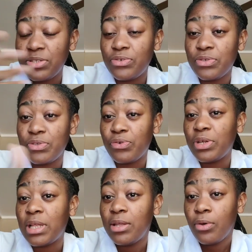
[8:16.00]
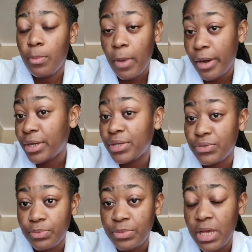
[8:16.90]
does create a little barrier
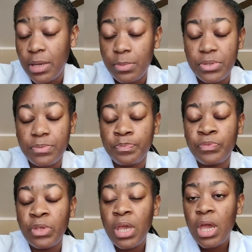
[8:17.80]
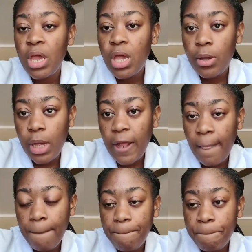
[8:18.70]
sometimes.
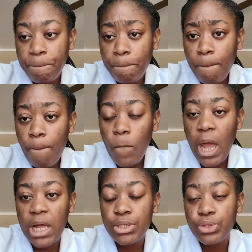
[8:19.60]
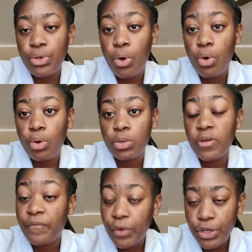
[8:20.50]
Right? And so
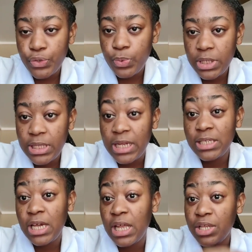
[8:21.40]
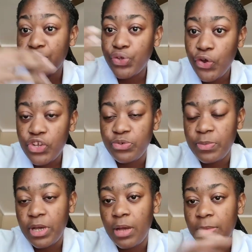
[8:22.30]
the first week that did kind of discourage me,
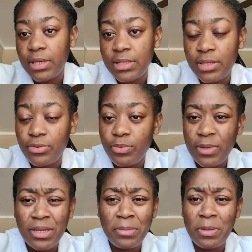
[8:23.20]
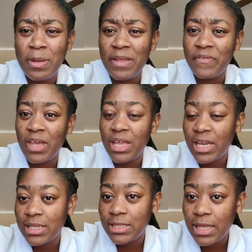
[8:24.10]
because me I said, no man, if people even
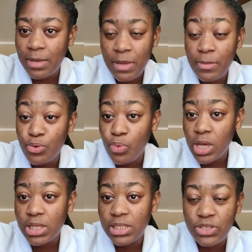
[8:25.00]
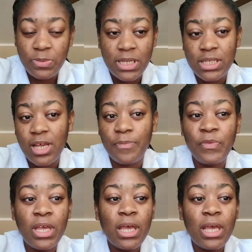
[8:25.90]
understand me, I mean what English me and